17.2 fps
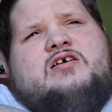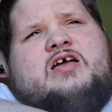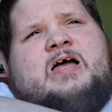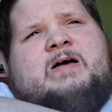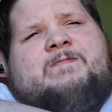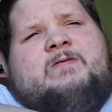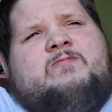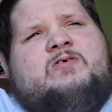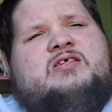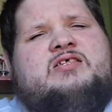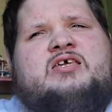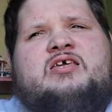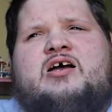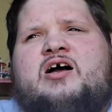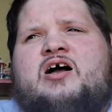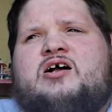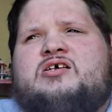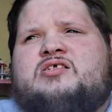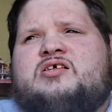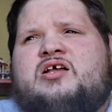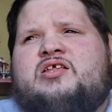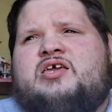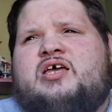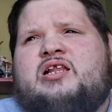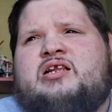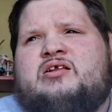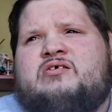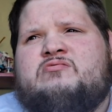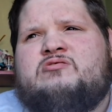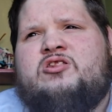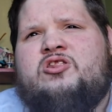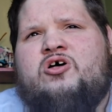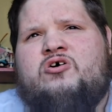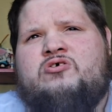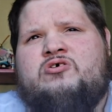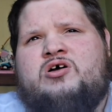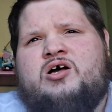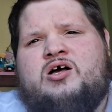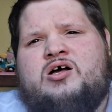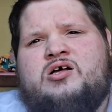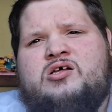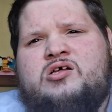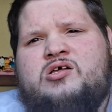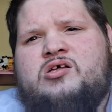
I think you see arcs starting to get a little longer